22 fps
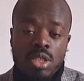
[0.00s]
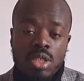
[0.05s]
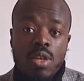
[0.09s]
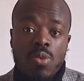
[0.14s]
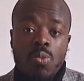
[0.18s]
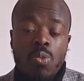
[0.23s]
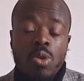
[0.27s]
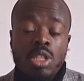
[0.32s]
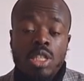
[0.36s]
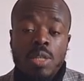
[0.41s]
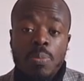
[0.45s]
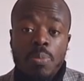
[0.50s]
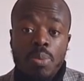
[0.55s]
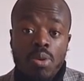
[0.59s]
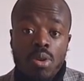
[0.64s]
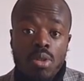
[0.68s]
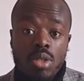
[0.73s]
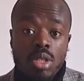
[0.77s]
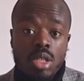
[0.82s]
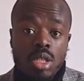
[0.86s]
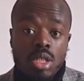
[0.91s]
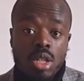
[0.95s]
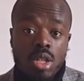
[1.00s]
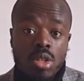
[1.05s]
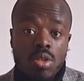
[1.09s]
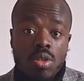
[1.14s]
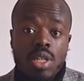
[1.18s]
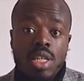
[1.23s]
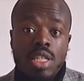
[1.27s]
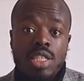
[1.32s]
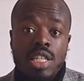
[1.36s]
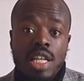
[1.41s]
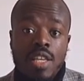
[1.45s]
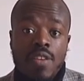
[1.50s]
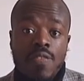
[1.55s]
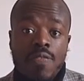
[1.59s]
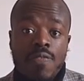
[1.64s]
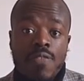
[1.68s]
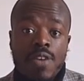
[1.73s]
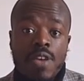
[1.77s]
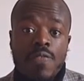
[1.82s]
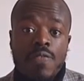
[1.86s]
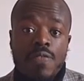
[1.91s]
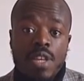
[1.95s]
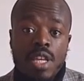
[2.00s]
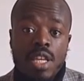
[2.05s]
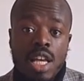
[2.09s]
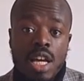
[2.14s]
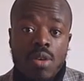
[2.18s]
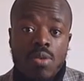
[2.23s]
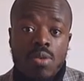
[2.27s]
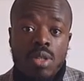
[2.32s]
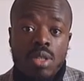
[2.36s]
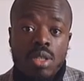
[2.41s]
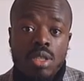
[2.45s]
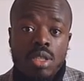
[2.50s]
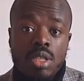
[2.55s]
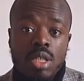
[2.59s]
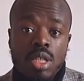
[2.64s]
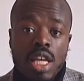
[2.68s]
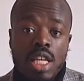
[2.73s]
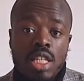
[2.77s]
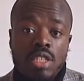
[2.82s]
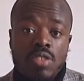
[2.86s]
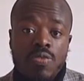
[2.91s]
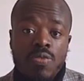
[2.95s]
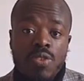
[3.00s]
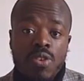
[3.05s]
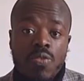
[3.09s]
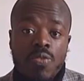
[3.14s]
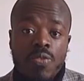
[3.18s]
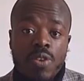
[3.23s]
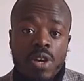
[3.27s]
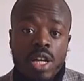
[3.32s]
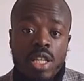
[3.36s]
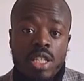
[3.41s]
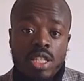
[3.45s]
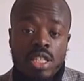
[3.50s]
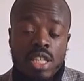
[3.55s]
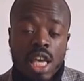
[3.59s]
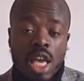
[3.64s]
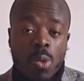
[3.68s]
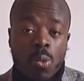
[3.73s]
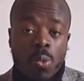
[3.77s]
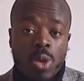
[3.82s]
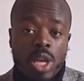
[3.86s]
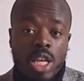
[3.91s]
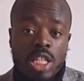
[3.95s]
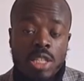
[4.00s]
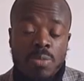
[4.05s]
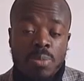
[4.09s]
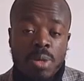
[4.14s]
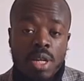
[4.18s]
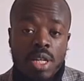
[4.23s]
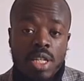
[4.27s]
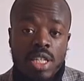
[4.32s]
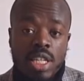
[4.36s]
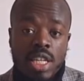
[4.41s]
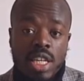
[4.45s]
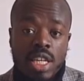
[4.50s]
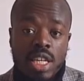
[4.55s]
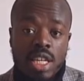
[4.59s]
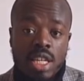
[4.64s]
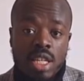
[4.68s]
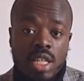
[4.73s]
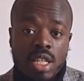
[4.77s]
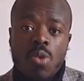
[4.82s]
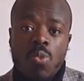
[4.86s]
What's important to note is that the 15 hours is for 38 weeks per year,